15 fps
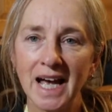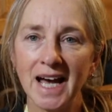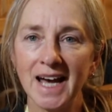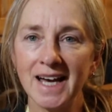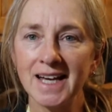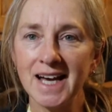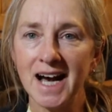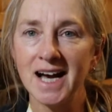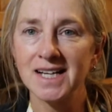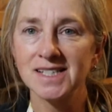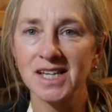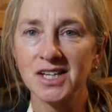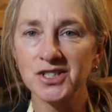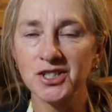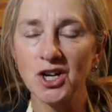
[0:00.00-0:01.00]
Hey guys,
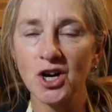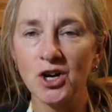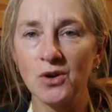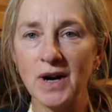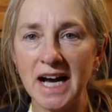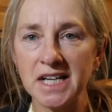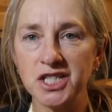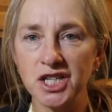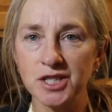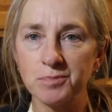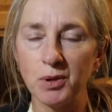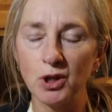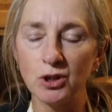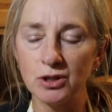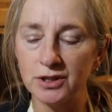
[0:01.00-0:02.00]
so I just
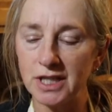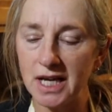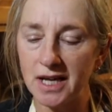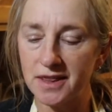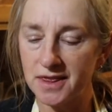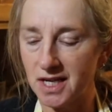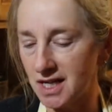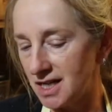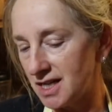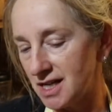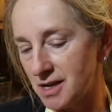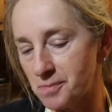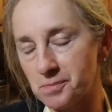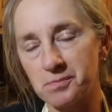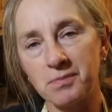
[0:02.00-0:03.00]
pulled
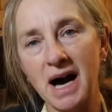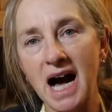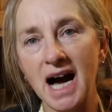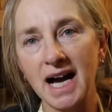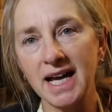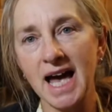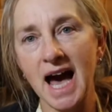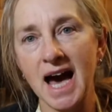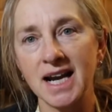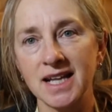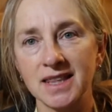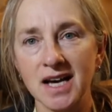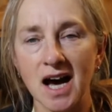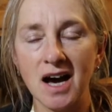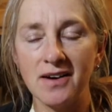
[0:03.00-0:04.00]
the pie out of
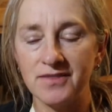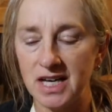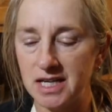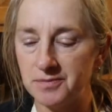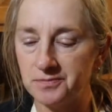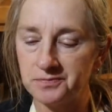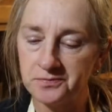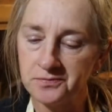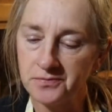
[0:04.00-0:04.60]
the oven